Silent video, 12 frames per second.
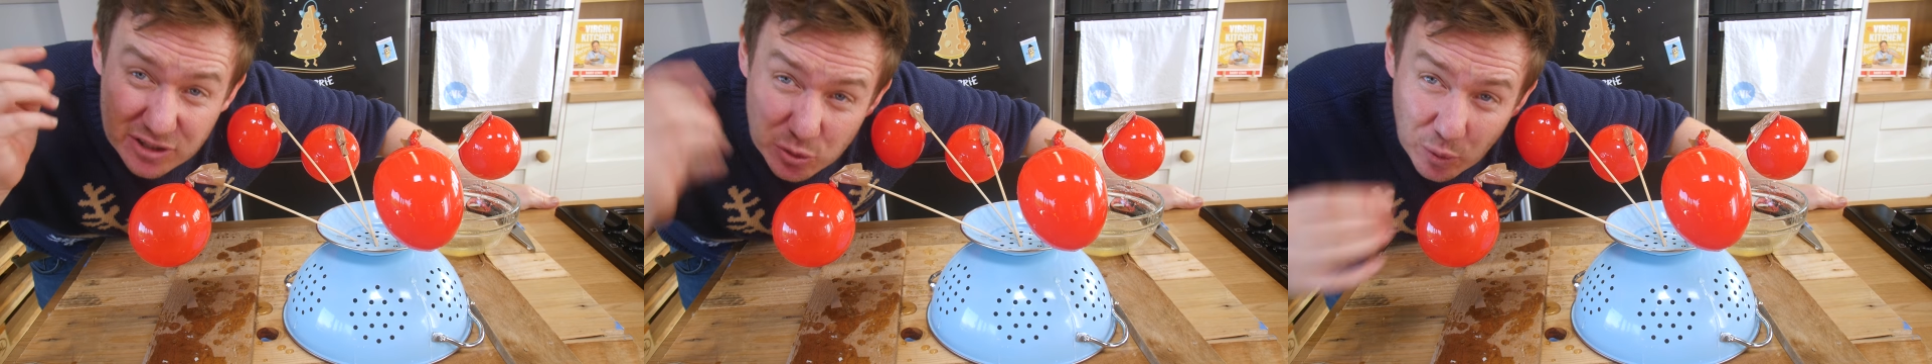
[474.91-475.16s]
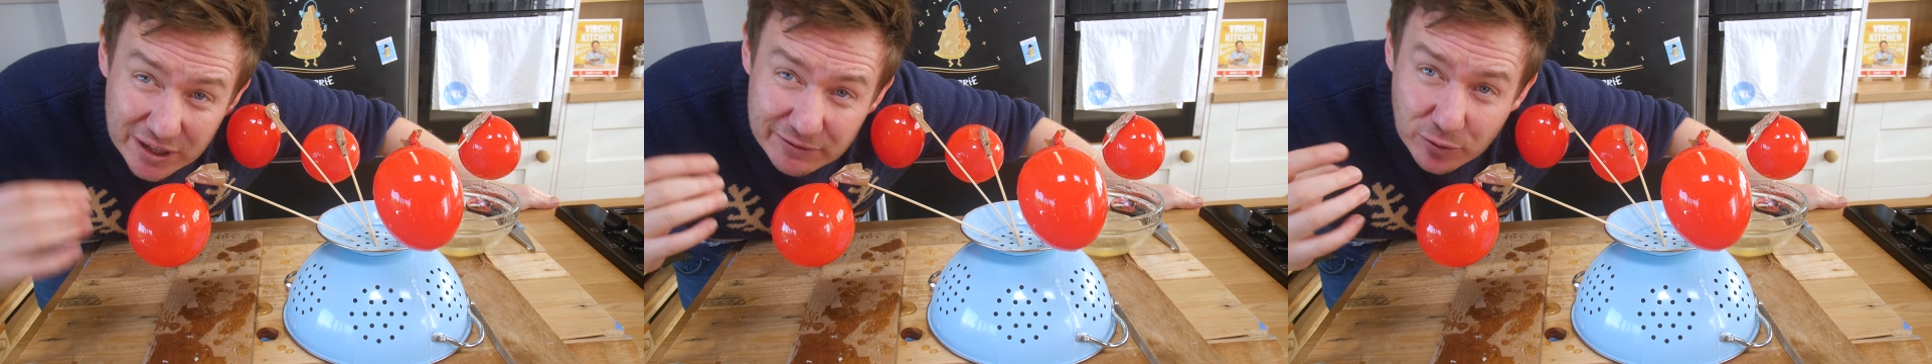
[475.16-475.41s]

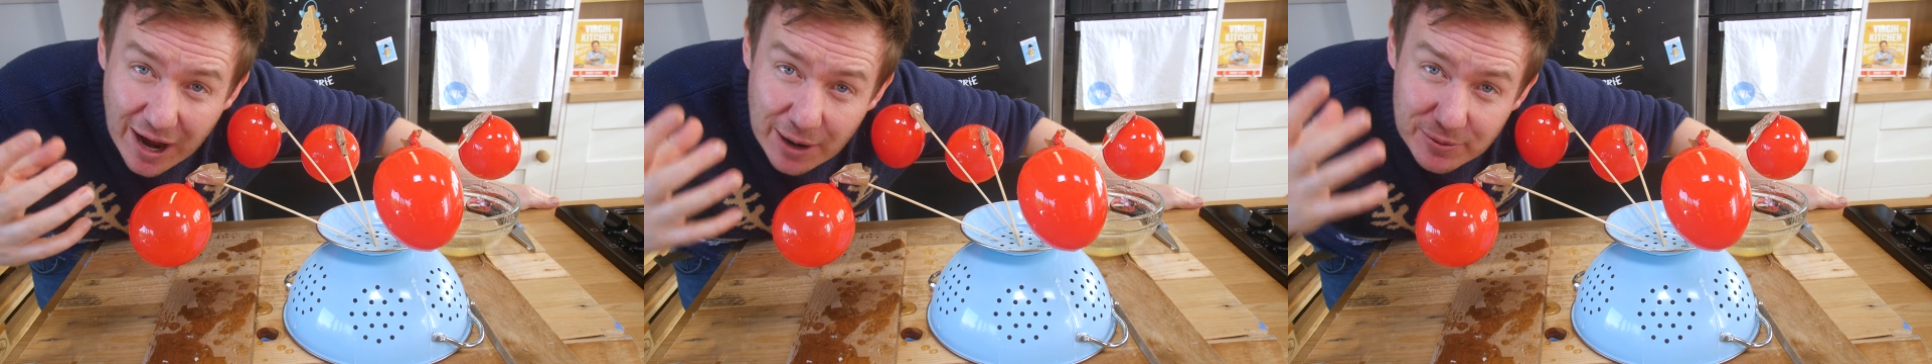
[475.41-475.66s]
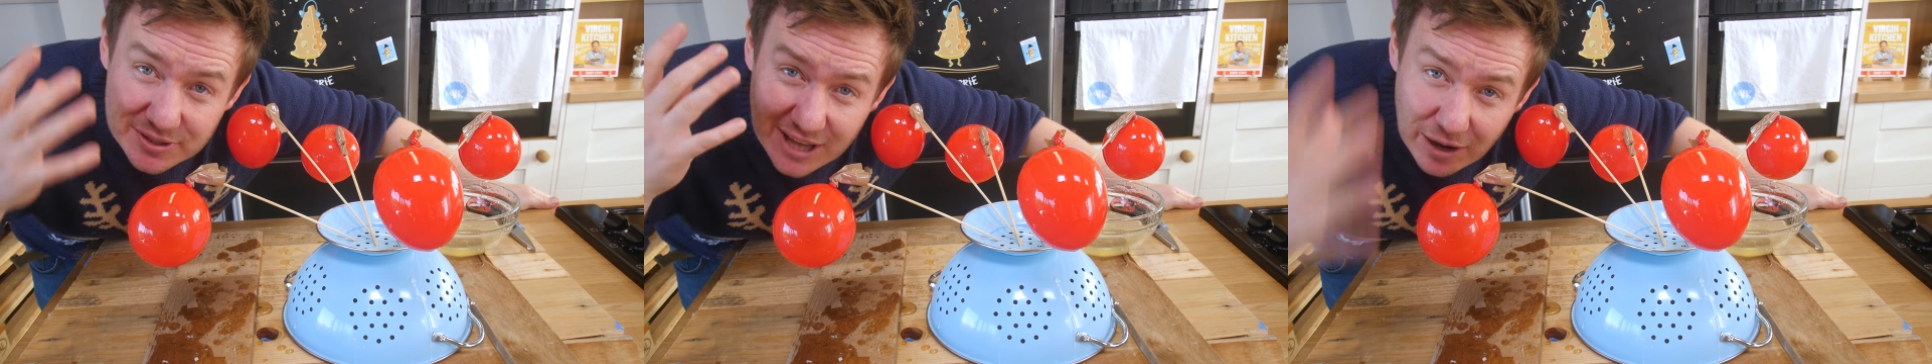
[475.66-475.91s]
24
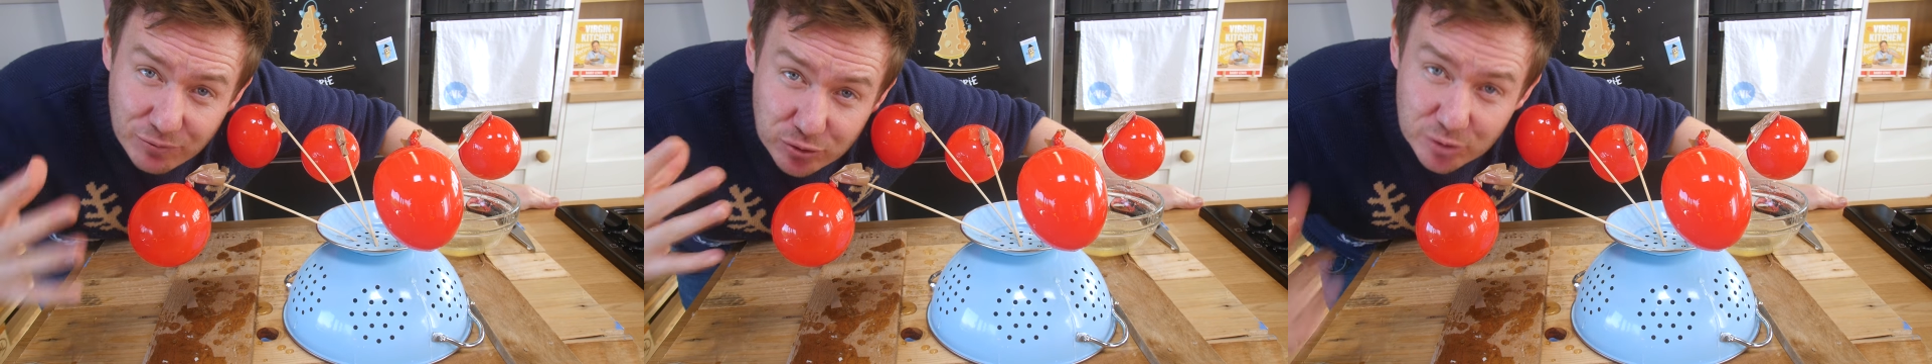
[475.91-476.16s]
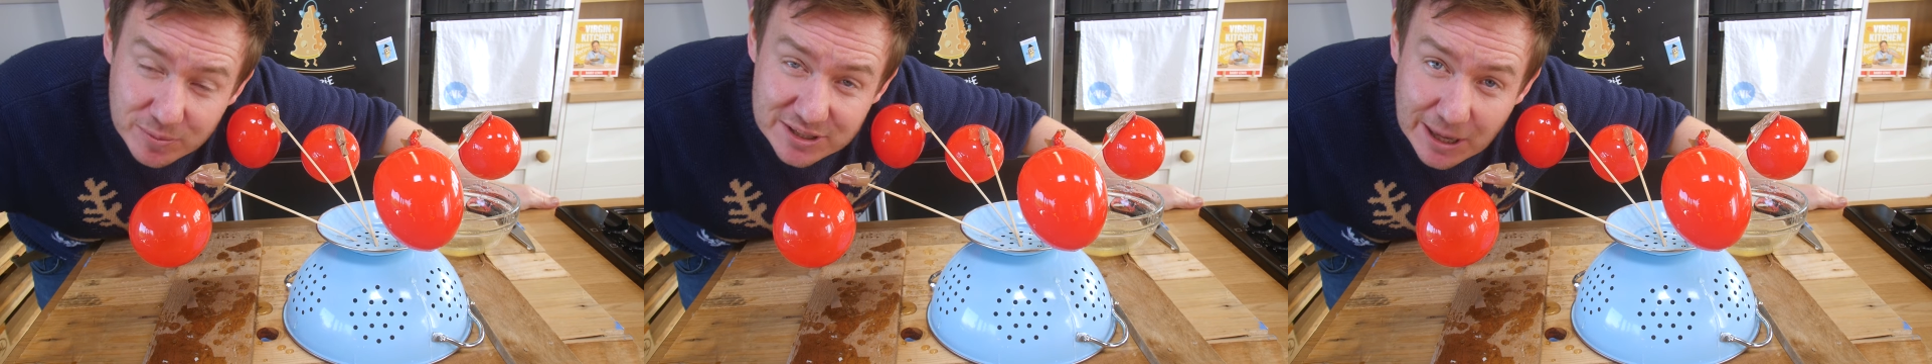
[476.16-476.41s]
hours at
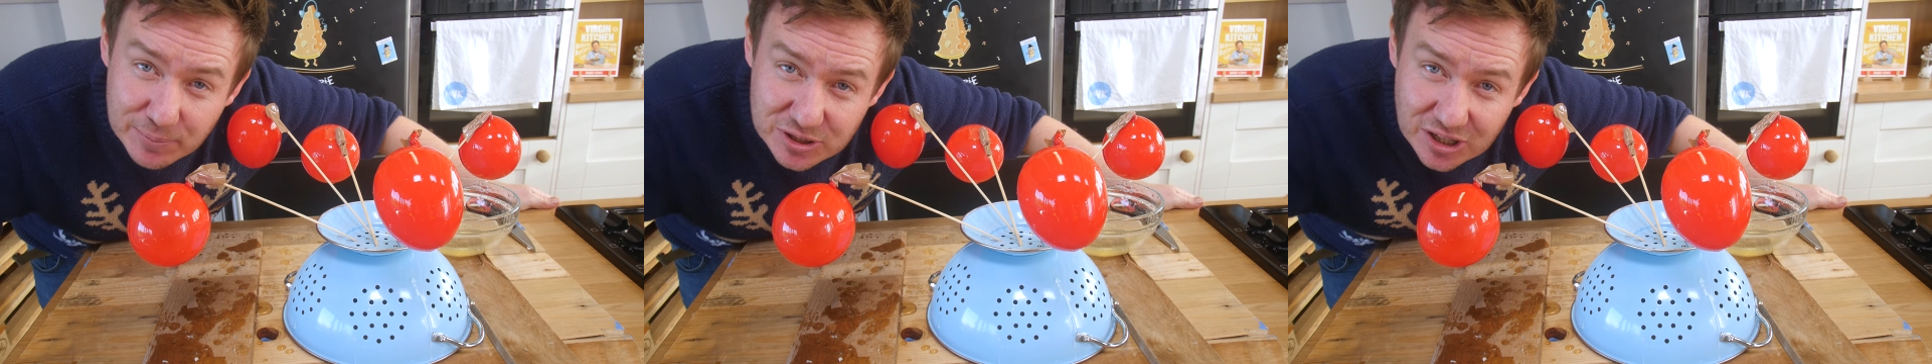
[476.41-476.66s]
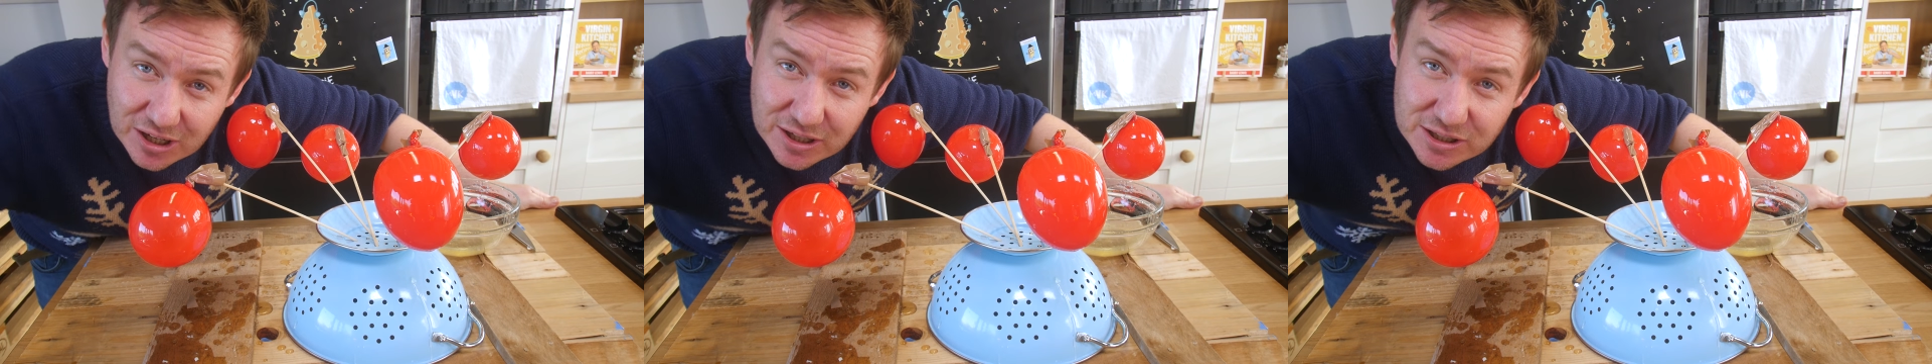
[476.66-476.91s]
room
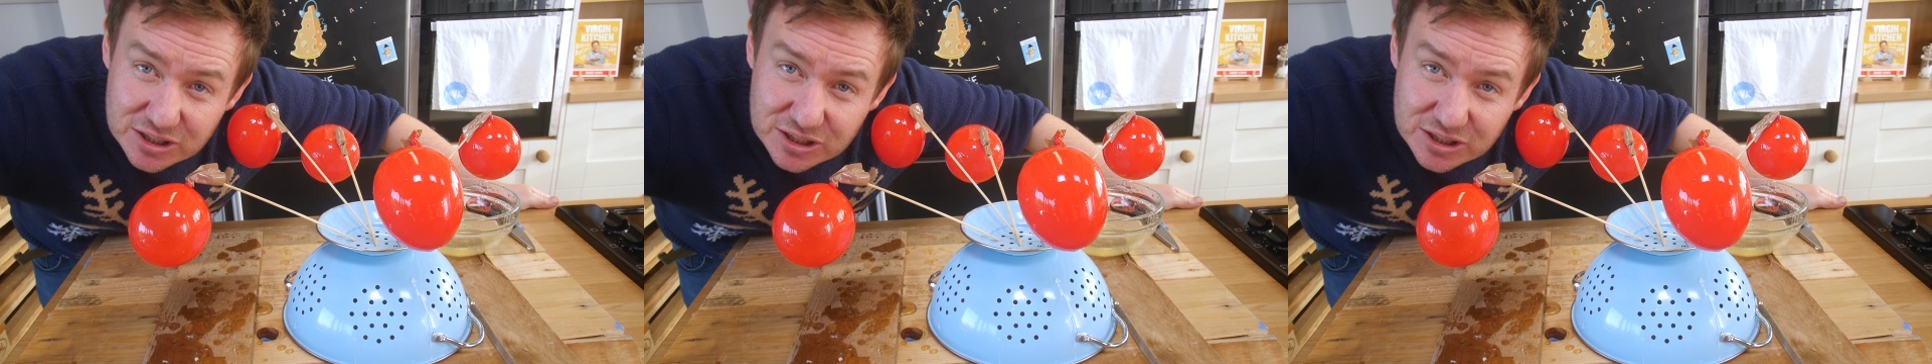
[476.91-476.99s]
temperature.